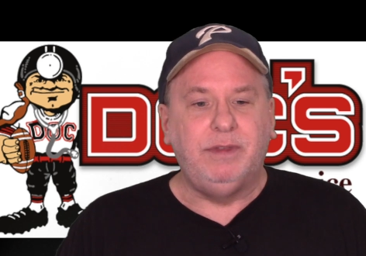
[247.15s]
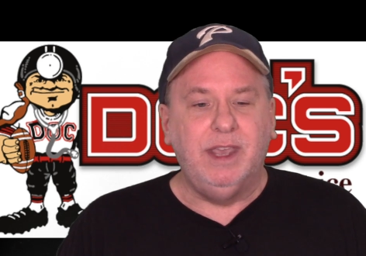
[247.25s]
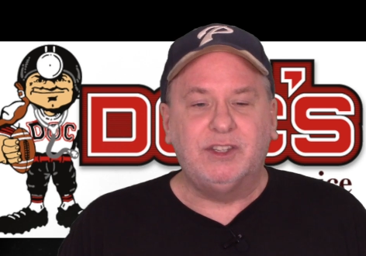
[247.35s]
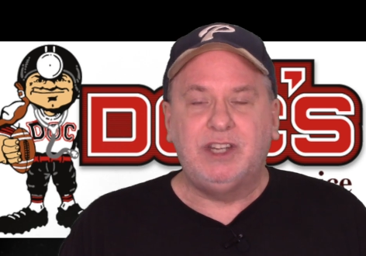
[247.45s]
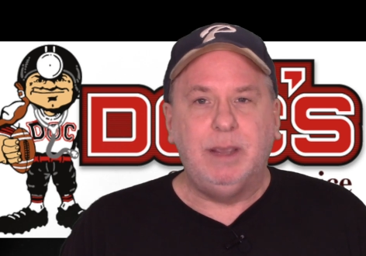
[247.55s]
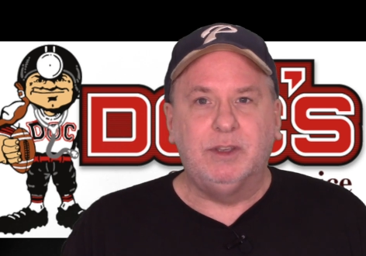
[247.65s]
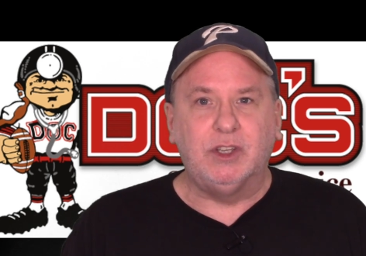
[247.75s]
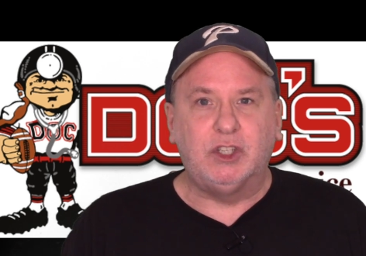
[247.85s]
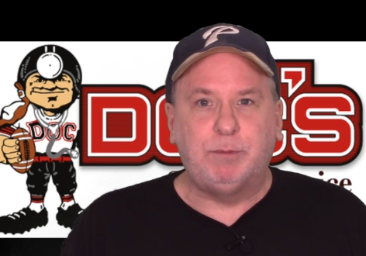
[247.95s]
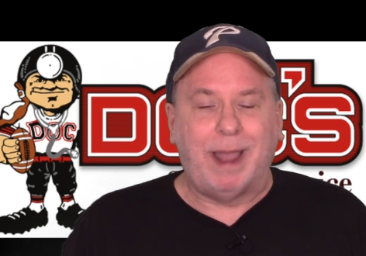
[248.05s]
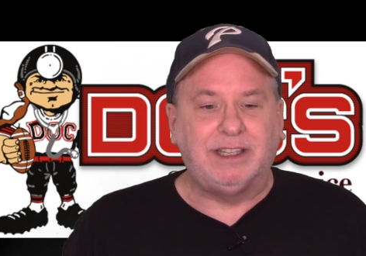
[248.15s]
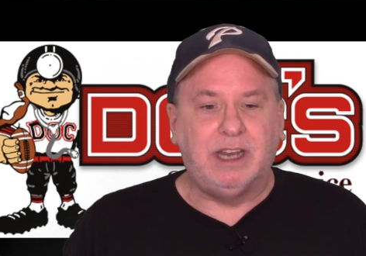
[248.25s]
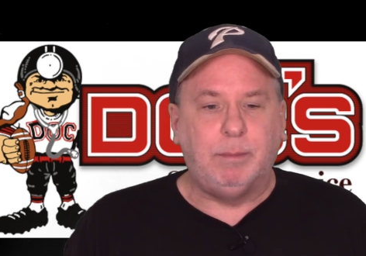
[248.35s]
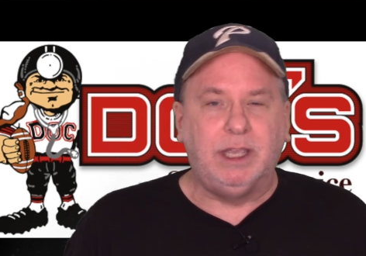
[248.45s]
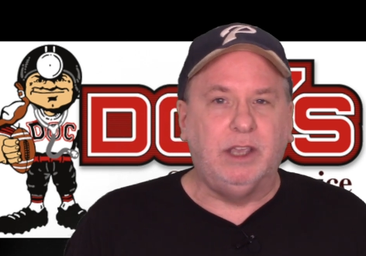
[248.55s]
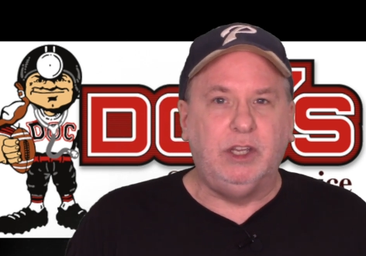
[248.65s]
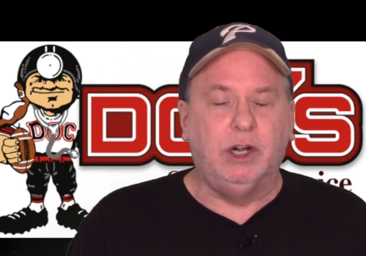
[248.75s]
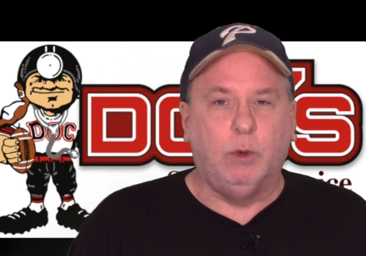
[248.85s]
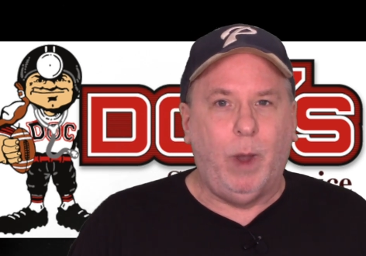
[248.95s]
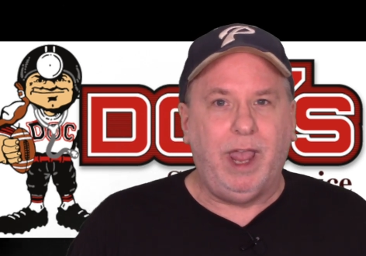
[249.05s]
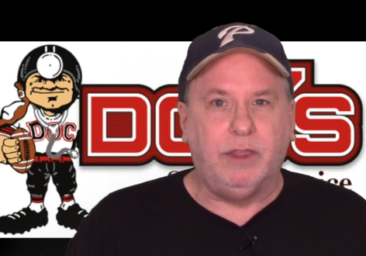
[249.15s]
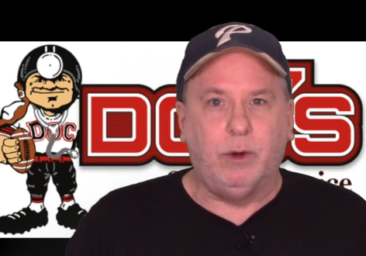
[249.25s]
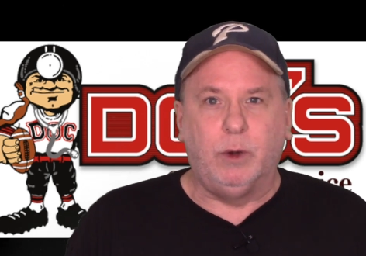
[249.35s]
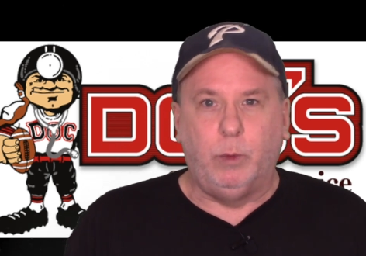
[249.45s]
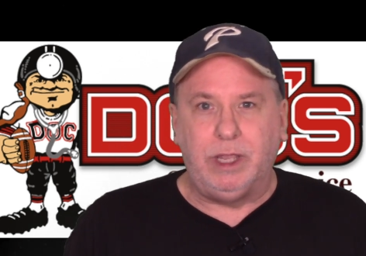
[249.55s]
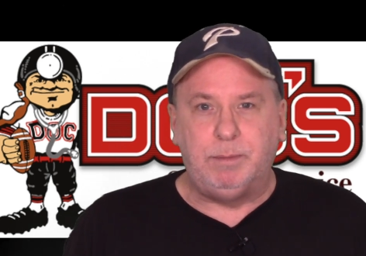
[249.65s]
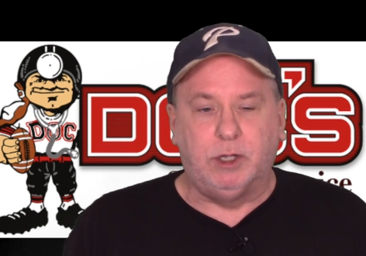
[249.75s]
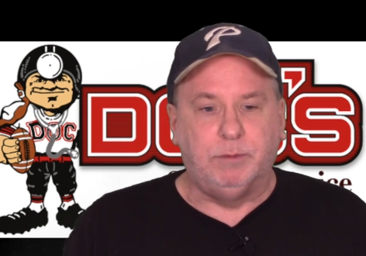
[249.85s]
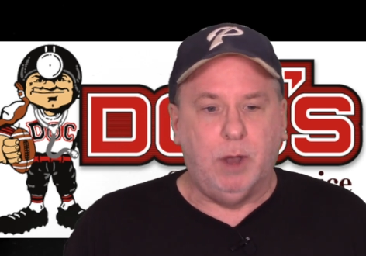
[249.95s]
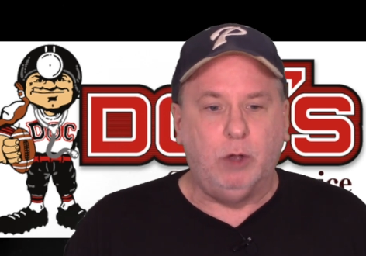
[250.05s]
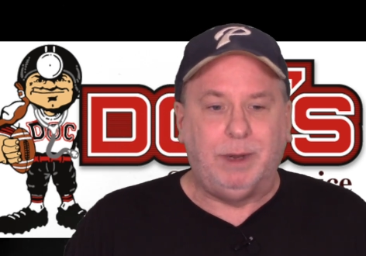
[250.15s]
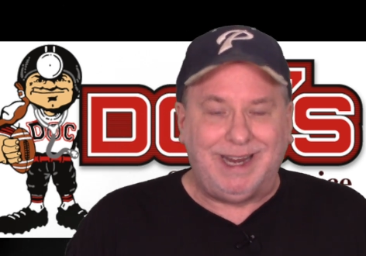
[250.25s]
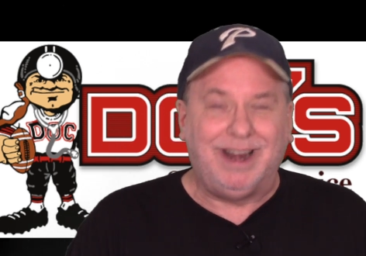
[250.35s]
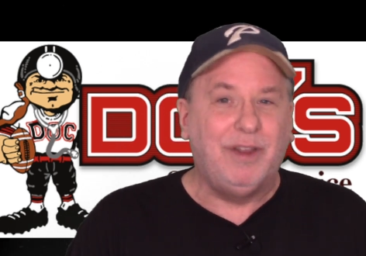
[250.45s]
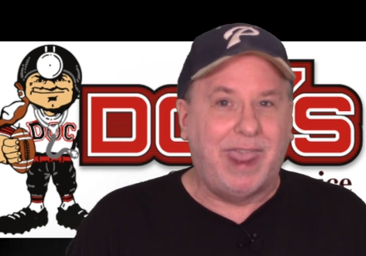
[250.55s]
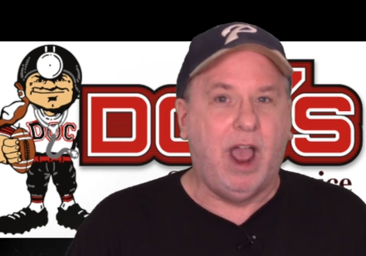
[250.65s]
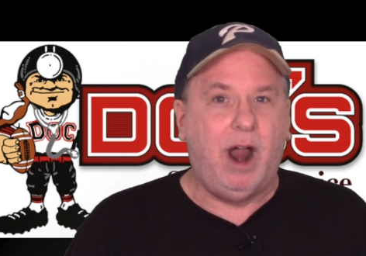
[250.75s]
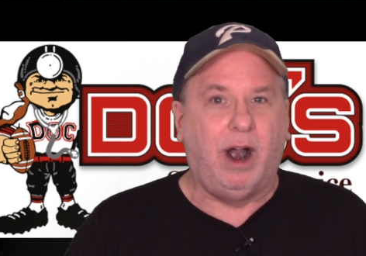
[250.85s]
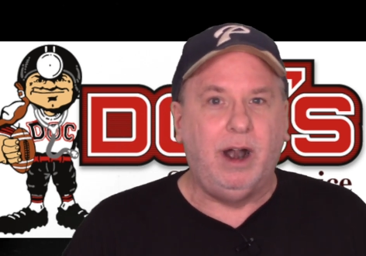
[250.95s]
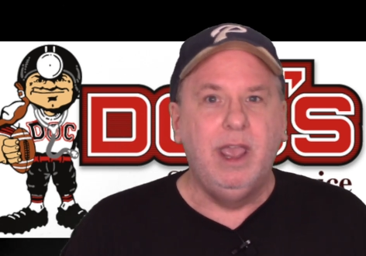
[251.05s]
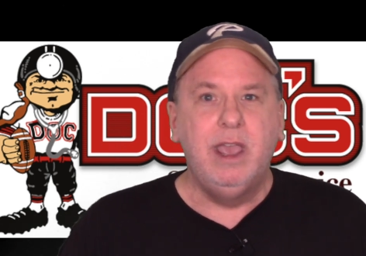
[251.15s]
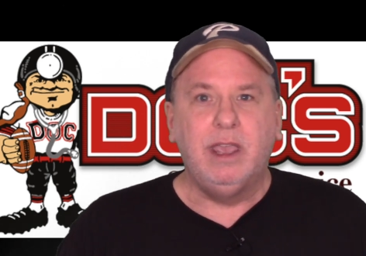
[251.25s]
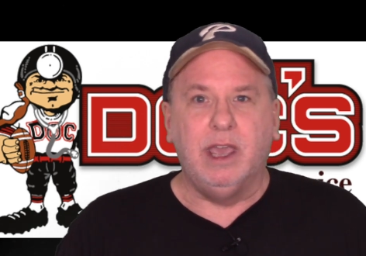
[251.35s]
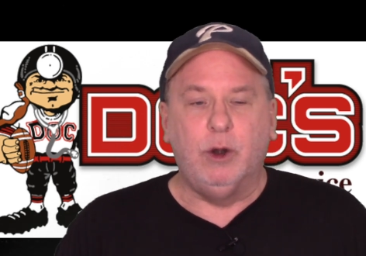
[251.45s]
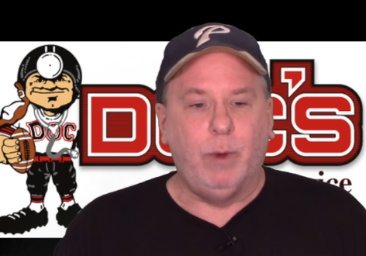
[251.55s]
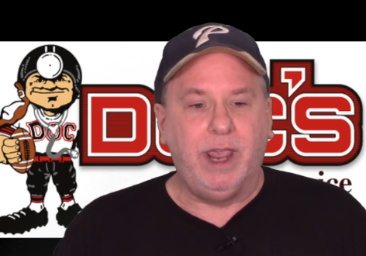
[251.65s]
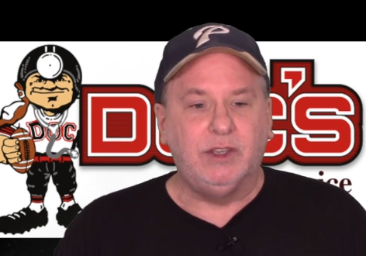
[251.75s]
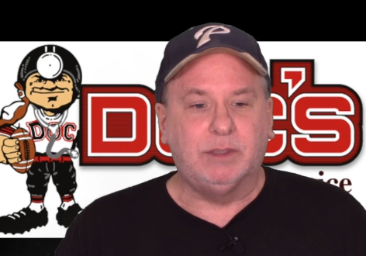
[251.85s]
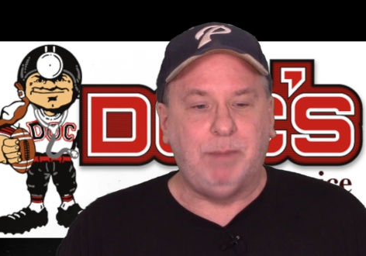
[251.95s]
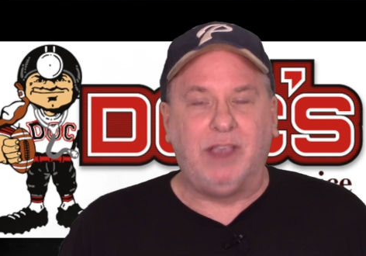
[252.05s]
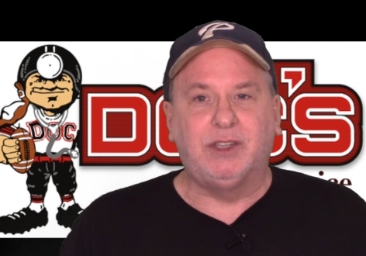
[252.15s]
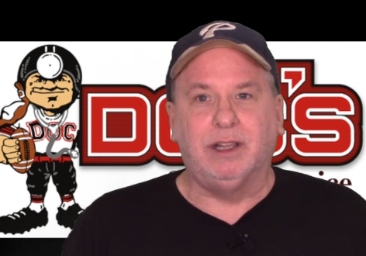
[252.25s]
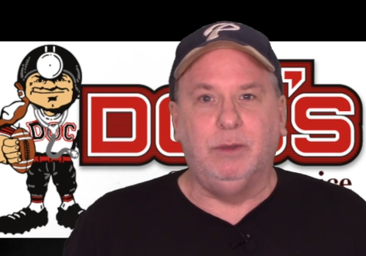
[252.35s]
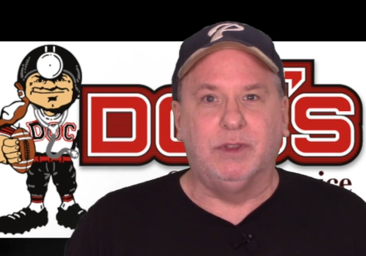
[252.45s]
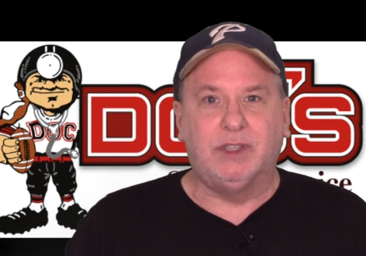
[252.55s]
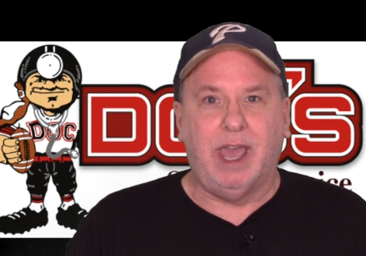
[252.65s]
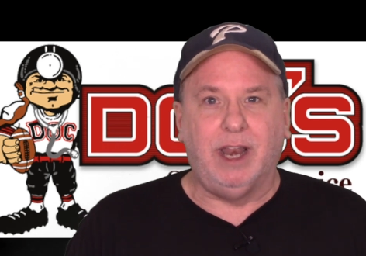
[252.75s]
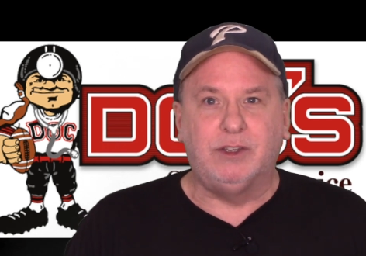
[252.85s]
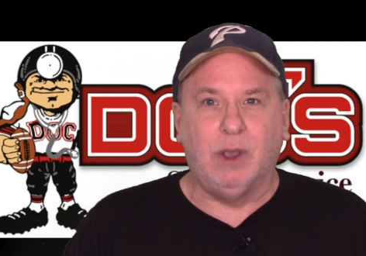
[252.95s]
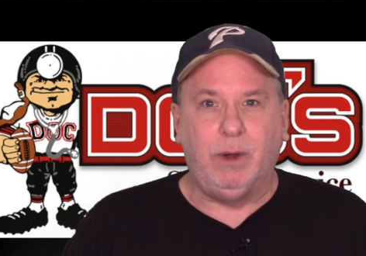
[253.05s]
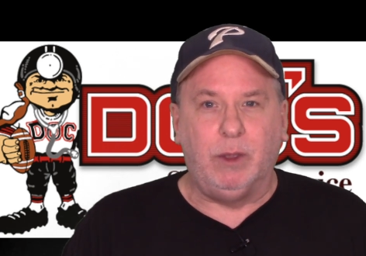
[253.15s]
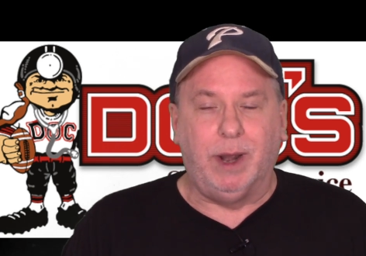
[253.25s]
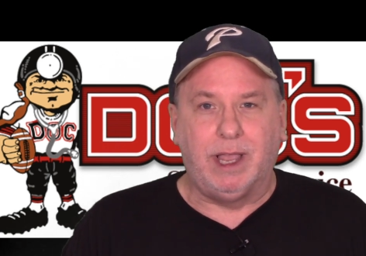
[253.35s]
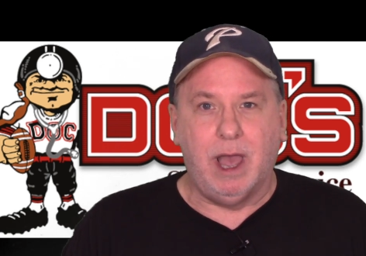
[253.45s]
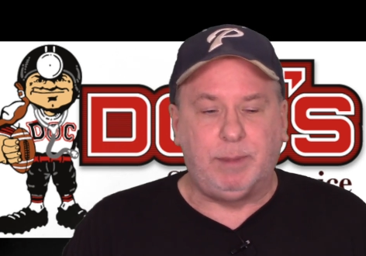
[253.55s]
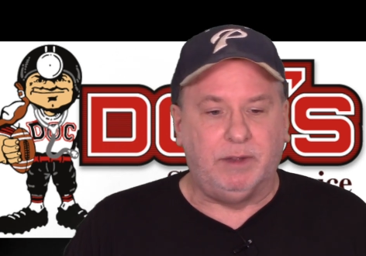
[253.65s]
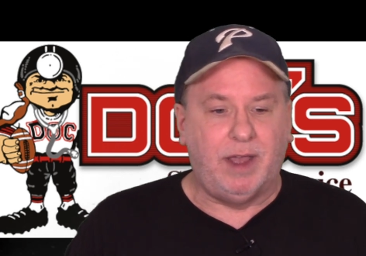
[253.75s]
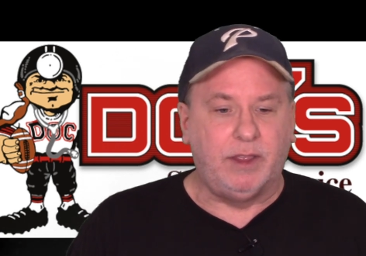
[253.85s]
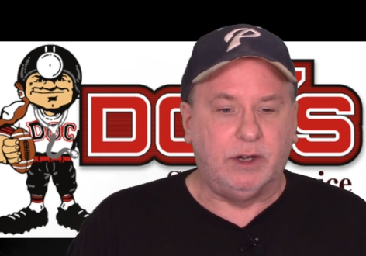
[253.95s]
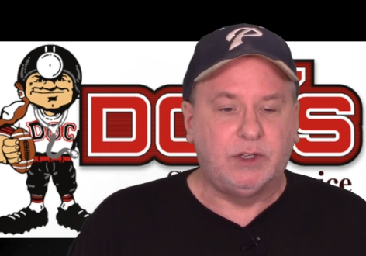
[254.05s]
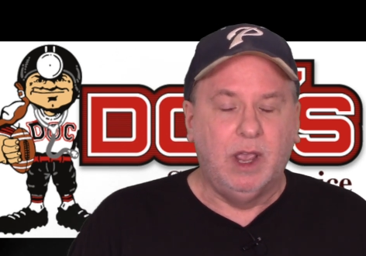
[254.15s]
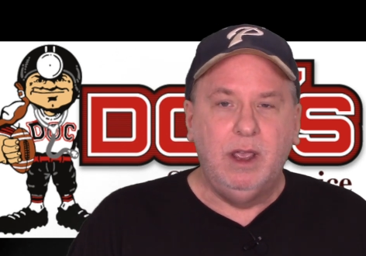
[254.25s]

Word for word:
Speaker 1: This team is expected to be a year away. They're in rebuild mode, but here they are in a race basically with San Antonio and a couple of others